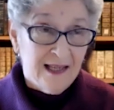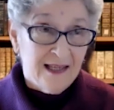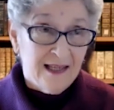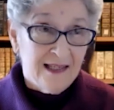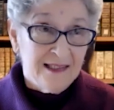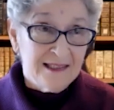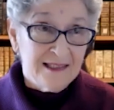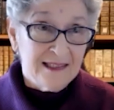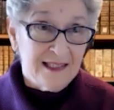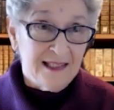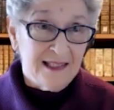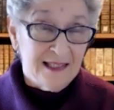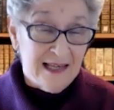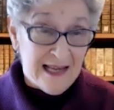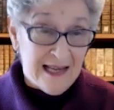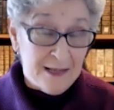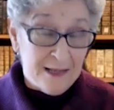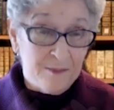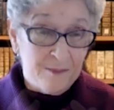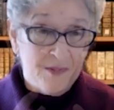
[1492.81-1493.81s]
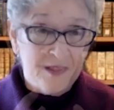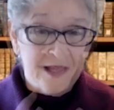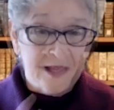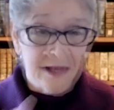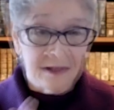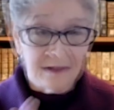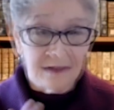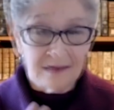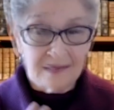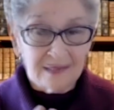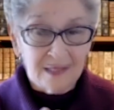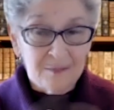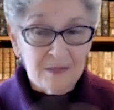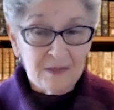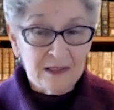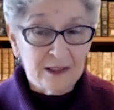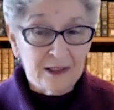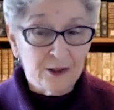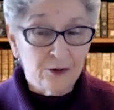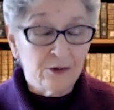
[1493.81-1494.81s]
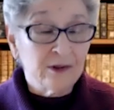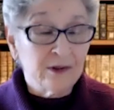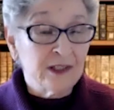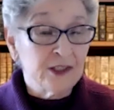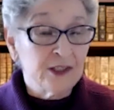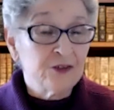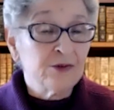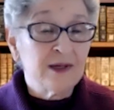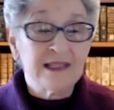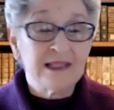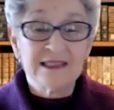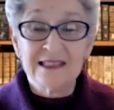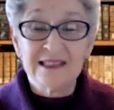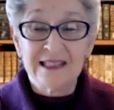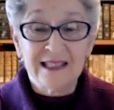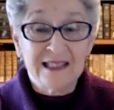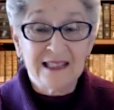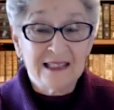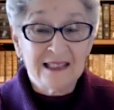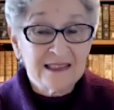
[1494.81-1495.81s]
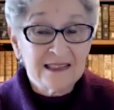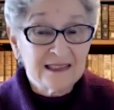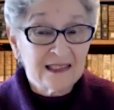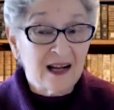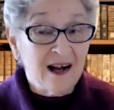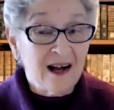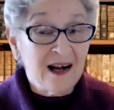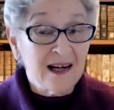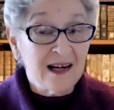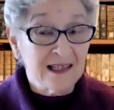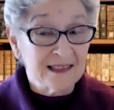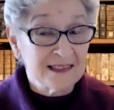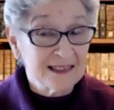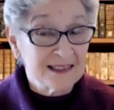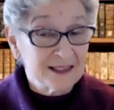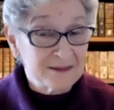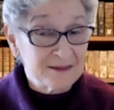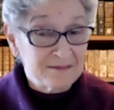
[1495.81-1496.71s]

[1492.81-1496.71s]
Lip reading: is a name that can be literally translated as God's.